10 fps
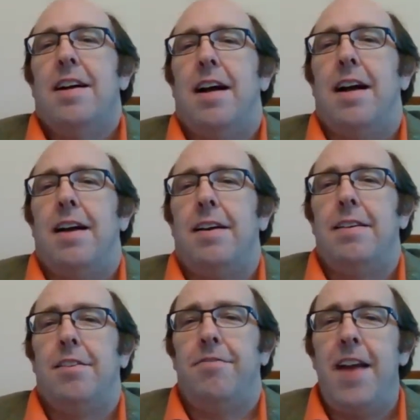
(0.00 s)

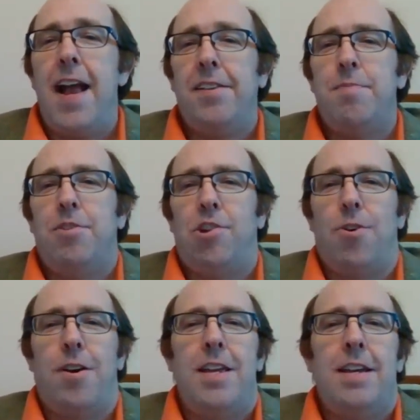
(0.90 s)
The vast
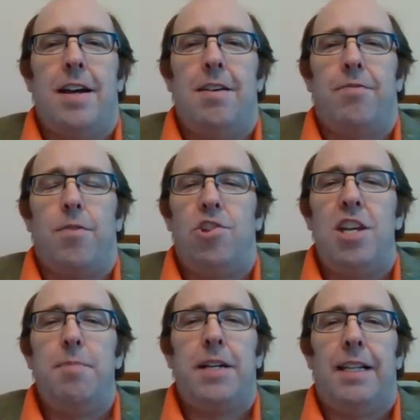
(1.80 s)
majority of
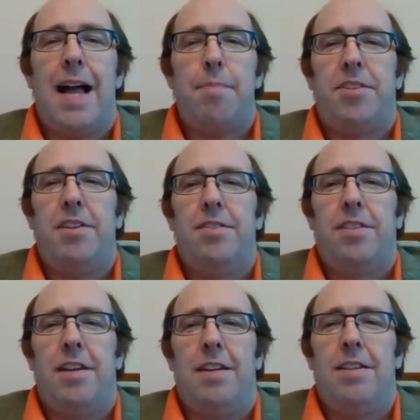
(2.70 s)
regime
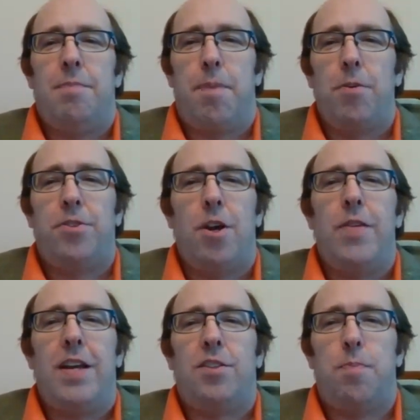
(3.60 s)
collapses in
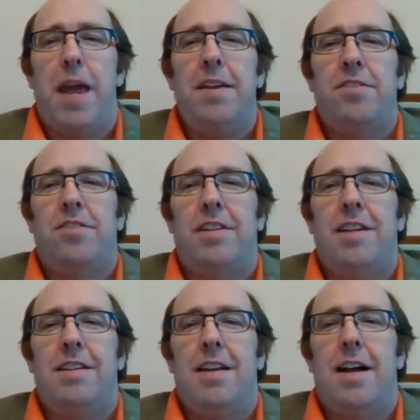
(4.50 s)
post-Soviet space,
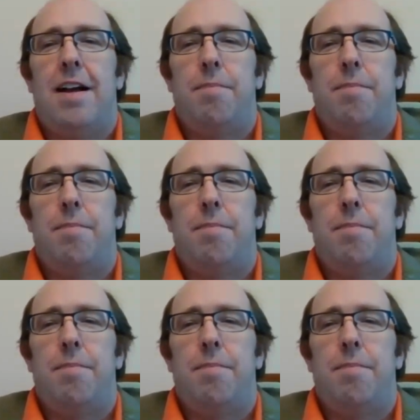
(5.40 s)
in